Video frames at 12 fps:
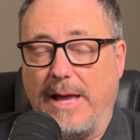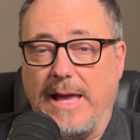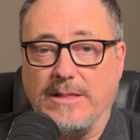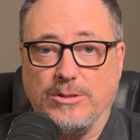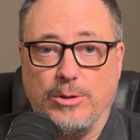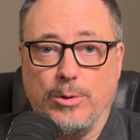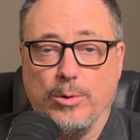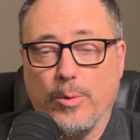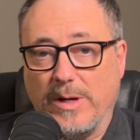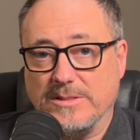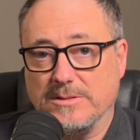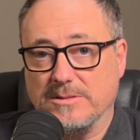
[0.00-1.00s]
ask you
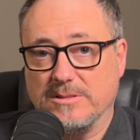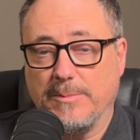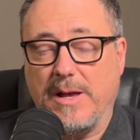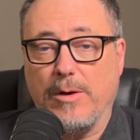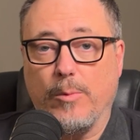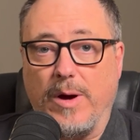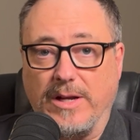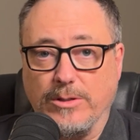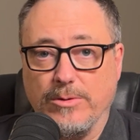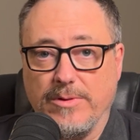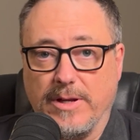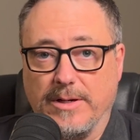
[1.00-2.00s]
questions about why
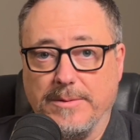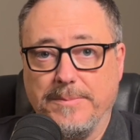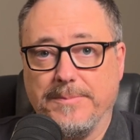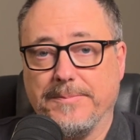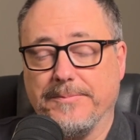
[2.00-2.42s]
you're there.